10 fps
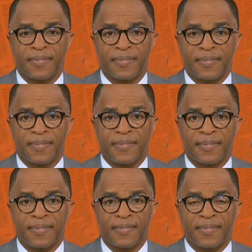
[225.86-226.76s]

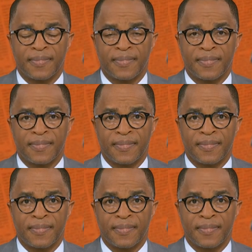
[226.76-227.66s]

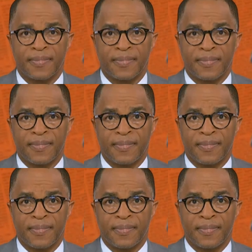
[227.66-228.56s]

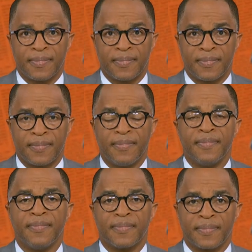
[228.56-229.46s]

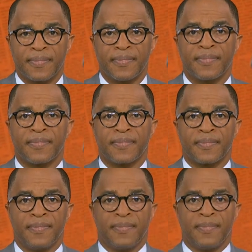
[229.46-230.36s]

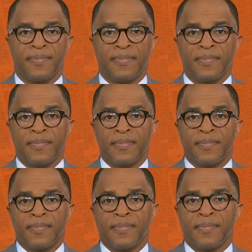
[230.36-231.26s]

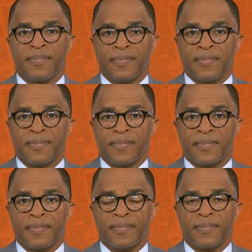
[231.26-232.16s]
[no speech]